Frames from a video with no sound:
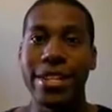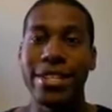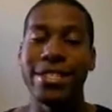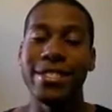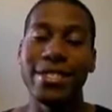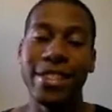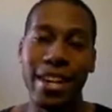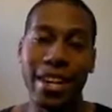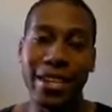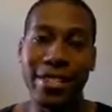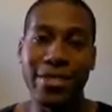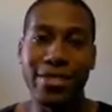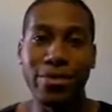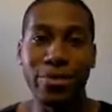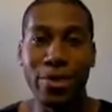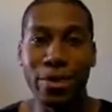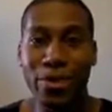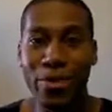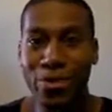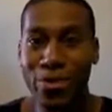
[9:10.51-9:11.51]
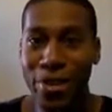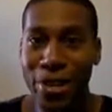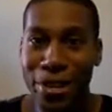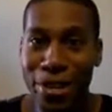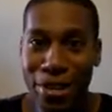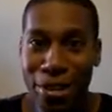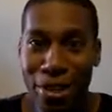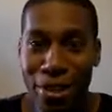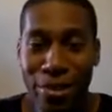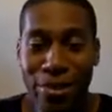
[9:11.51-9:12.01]
Giants went
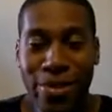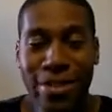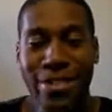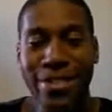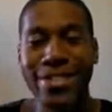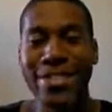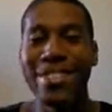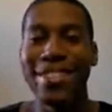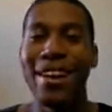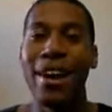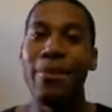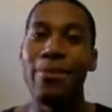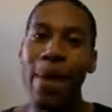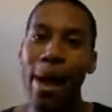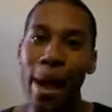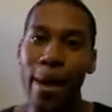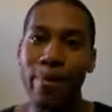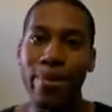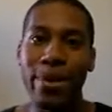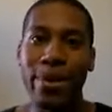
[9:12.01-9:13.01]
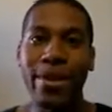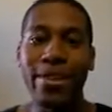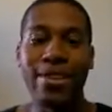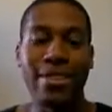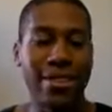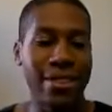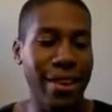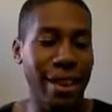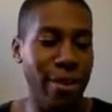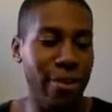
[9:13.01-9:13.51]
3-0. I'm happy.
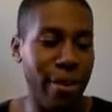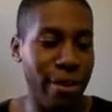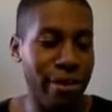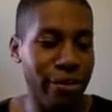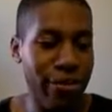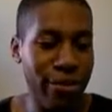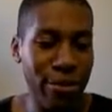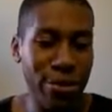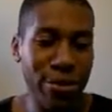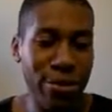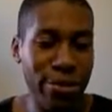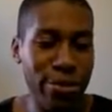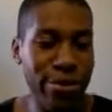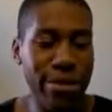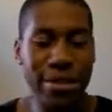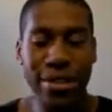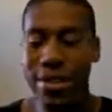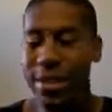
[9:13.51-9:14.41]
Got my food.